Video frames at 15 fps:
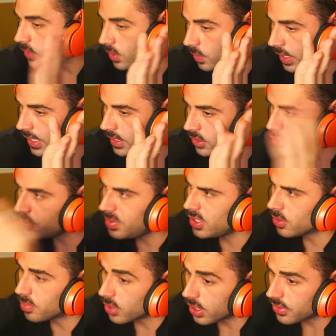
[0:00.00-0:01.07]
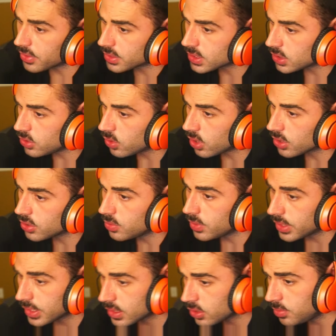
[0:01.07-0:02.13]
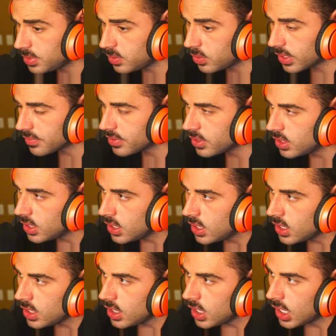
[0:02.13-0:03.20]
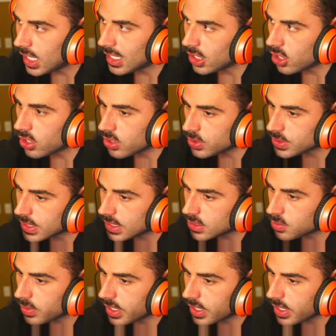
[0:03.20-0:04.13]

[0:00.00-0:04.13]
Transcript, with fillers: right? Could be your brothers that you argue with, could be whatever. A lot of those kids when they